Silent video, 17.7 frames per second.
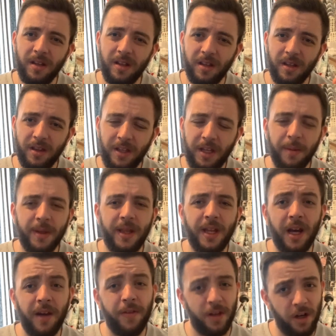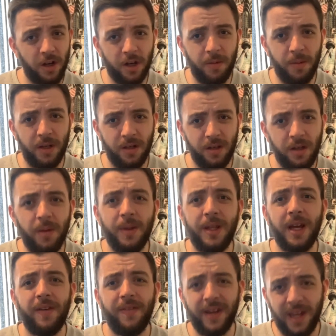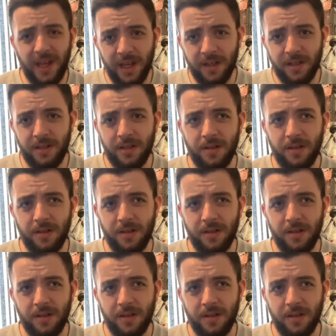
You would have an argument, you would have a case.